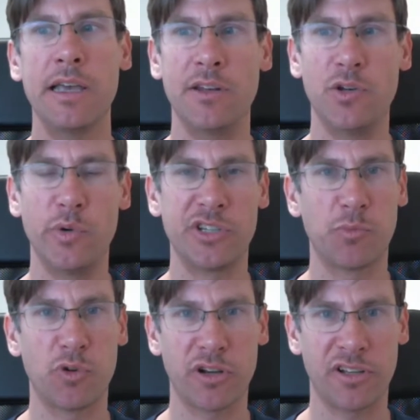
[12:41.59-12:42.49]
and doing
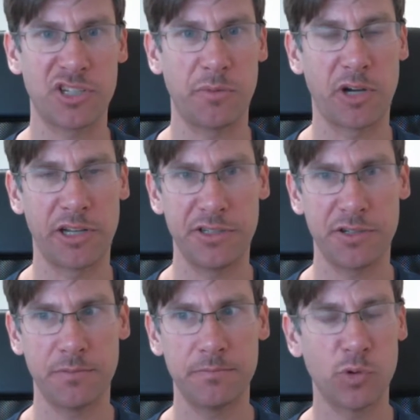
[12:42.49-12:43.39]
some more
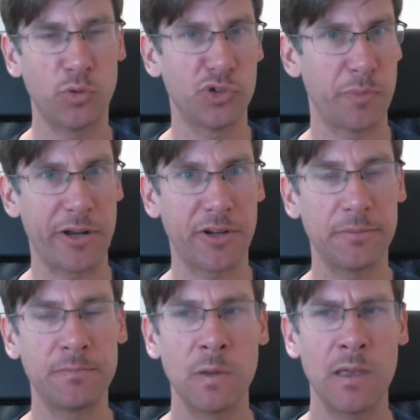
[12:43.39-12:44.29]
customized tools about it.